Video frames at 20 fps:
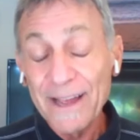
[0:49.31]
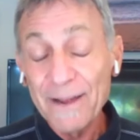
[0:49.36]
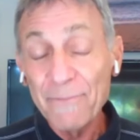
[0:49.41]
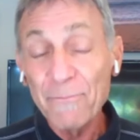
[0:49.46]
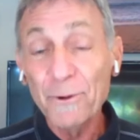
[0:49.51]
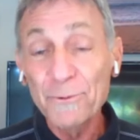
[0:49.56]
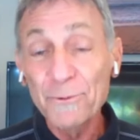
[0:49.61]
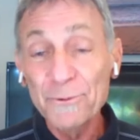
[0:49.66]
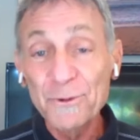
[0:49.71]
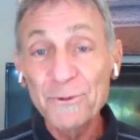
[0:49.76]
They
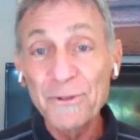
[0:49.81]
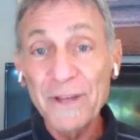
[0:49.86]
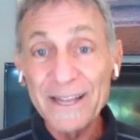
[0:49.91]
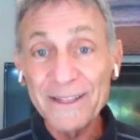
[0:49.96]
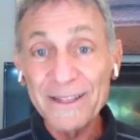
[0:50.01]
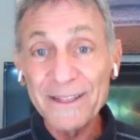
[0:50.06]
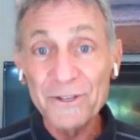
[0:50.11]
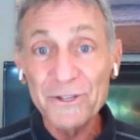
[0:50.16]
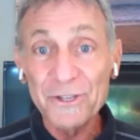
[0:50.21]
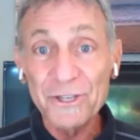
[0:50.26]
won't do
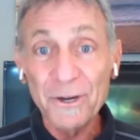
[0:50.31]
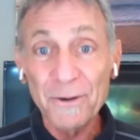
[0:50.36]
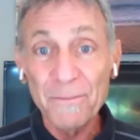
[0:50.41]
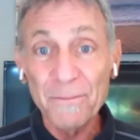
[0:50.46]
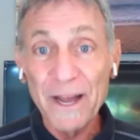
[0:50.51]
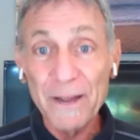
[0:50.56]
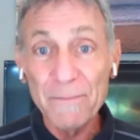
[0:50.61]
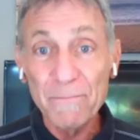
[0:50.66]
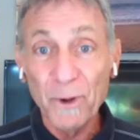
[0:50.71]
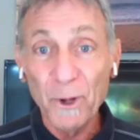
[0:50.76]
that this year,
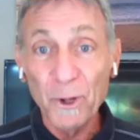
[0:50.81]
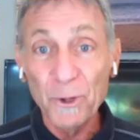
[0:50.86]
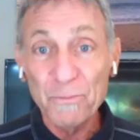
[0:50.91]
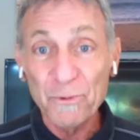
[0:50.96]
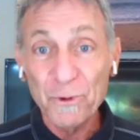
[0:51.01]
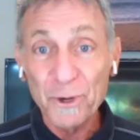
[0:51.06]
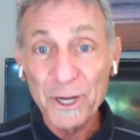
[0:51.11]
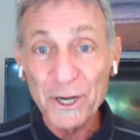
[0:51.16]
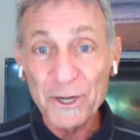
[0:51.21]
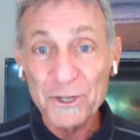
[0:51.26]
my bold
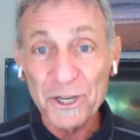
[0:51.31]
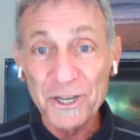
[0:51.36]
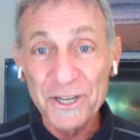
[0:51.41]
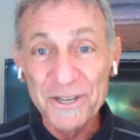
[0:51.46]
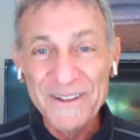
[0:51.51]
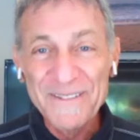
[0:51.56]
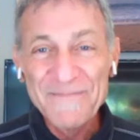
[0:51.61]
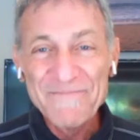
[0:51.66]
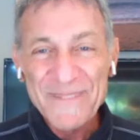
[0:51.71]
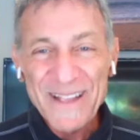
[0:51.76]

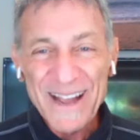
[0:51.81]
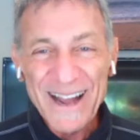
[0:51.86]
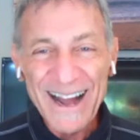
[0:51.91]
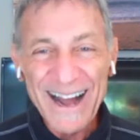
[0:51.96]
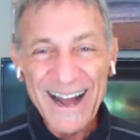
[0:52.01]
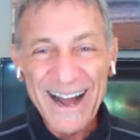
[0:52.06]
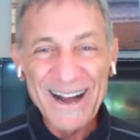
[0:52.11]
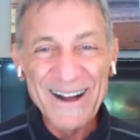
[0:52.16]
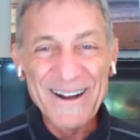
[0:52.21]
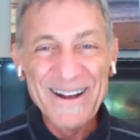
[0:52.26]
prediction.
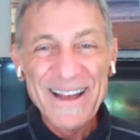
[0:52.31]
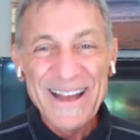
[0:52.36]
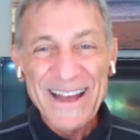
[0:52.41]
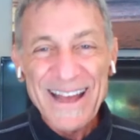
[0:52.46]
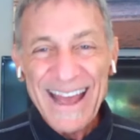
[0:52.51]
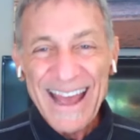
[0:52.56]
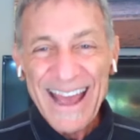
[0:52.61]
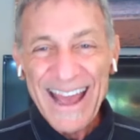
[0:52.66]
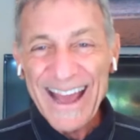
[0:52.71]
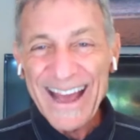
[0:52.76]
John
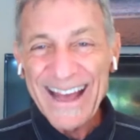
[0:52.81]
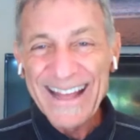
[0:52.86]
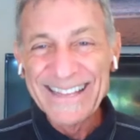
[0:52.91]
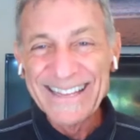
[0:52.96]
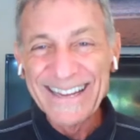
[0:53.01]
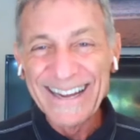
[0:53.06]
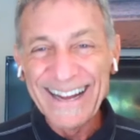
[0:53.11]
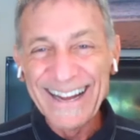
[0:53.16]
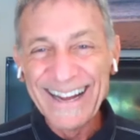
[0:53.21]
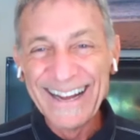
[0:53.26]

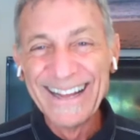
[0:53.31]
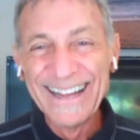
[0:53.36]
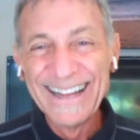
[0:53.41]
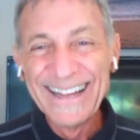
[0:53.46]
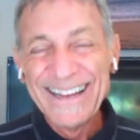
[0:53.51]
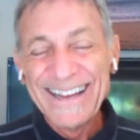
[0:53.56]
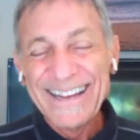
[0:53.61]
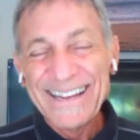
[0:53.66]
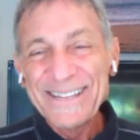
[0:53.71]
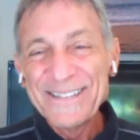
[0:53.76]

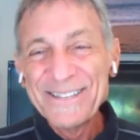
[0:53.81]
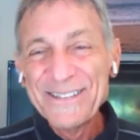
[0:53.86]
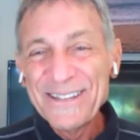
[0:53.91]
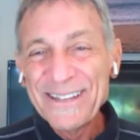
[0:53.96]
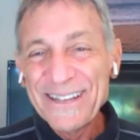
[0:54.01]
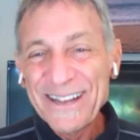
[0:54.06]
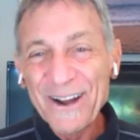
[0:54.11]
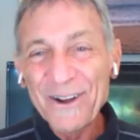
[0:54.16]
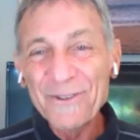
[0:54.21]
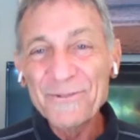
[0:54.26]

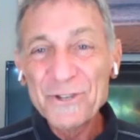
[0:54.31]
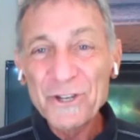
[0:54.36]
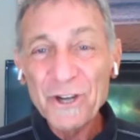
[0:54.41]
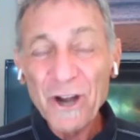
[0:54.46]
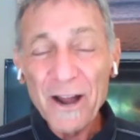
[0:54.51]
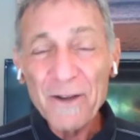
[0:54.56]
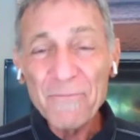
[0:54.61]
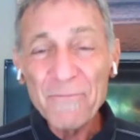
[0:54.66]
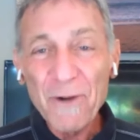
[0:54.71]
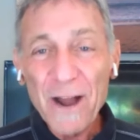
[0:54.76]

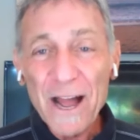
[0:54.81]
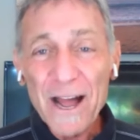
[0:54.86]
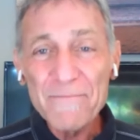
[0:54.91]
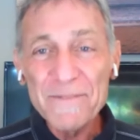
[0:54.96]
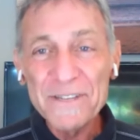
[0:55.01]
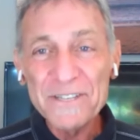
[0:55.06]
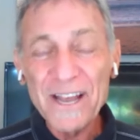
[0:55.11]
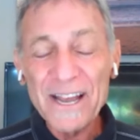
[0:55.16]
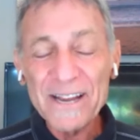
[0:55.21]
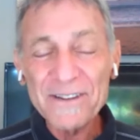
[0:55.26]
Rahm
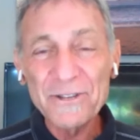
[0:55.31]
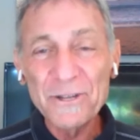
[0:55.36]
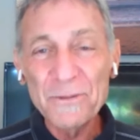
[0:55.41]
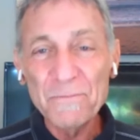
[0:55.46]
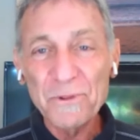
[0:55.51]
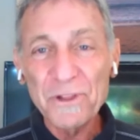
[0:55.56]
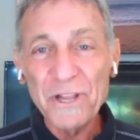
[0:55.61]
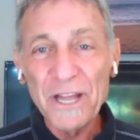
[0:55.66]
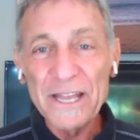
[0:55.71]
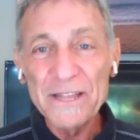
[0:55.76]
has actually
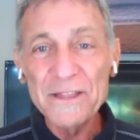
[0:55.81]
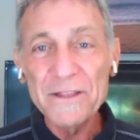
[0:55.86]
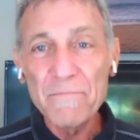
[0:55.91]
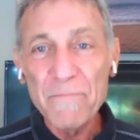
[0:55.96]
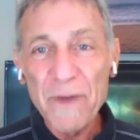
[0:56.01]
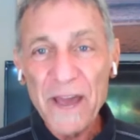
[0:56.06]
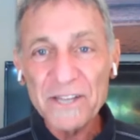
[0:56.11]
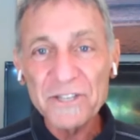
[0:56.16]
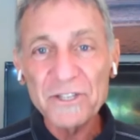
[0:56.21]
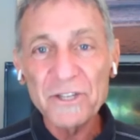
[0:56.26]
played the
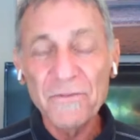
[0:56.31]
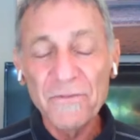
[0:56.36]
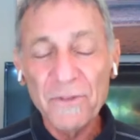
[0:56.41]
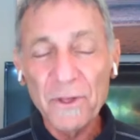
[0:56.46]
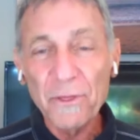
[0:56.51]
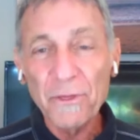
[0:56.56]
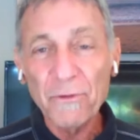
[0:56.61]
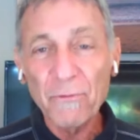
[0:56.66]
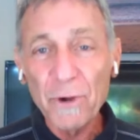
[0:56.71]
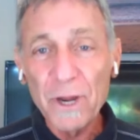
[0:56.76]
best of
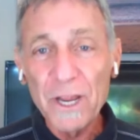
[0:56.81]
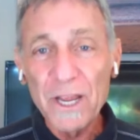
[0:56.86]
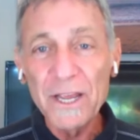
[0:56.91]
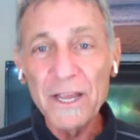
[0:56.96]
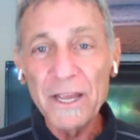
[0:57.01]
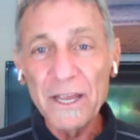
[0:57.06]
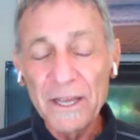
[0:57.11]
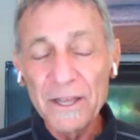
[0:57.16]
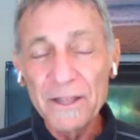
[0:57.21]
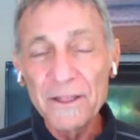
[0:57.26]
the three
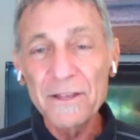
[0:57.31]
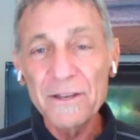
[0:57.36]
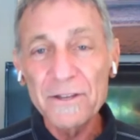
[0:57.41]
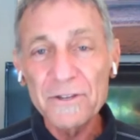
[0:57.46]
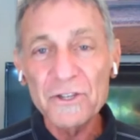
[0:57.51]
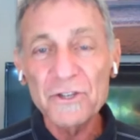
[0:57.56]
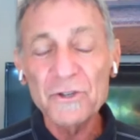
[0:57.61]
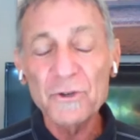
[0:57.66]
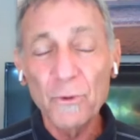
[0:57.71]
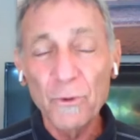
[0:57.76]
in
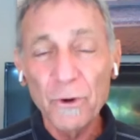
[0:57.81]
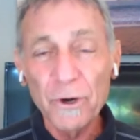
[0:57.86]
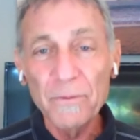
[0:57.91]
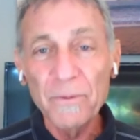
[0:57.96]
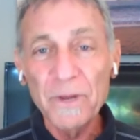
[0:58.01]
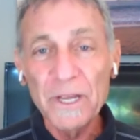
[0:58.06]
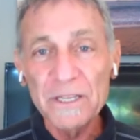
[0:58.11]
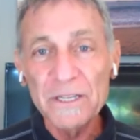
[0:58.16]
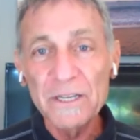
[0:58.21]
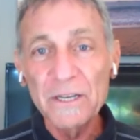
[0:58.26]
this
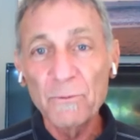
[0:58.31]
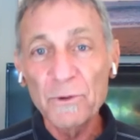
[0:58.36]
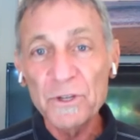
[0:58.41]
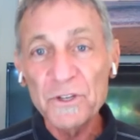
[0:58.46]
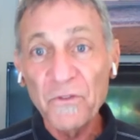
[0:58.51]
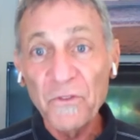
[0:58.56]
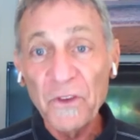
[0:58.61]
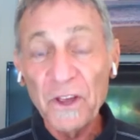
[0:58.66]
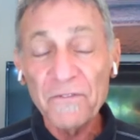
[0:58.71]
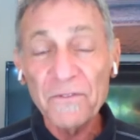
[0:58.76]
tournament. He
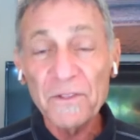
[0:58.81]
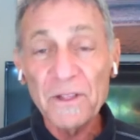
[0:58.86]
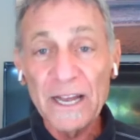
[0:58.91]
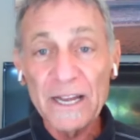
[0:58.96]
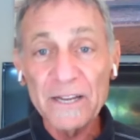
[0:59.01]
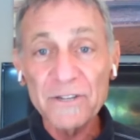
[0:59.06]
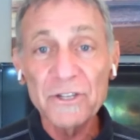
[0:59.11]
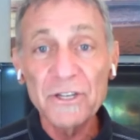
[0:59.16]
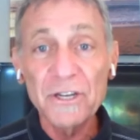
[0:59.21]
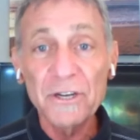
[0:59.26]
was fifth
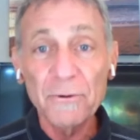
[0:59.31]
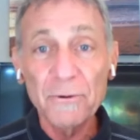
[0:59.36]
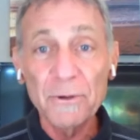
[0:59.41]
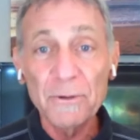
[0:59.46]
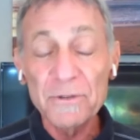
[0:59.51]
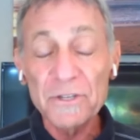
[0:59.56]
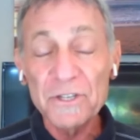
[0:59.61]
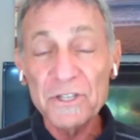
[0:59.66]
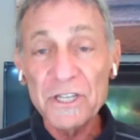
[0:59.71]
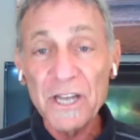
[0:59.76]
last year. He
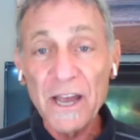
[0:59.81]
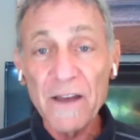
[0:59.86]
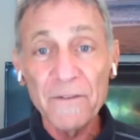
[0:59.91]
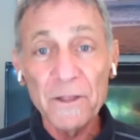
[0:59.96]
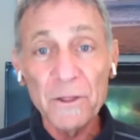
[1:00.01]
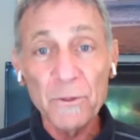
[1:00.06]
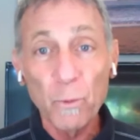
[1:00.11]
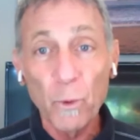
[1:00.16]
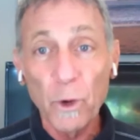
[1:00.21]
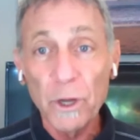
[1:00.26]
was
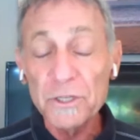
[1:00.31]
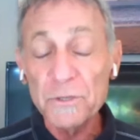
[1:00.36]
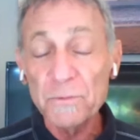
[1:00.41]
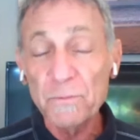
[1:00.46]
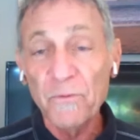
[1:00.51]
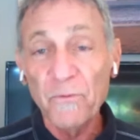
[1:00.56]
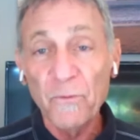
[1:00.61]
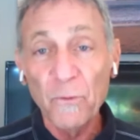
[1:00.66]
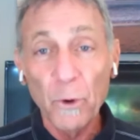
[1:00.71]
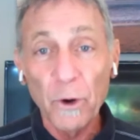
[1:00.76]
seventh once
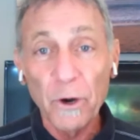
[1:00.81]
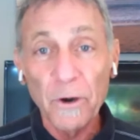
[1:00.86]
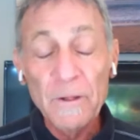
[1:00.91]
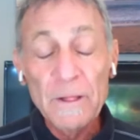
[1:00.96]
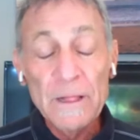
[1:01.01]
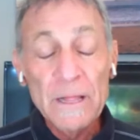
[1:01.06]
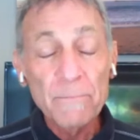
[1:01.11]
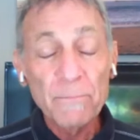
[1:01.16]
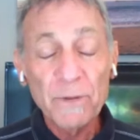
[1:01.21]
before.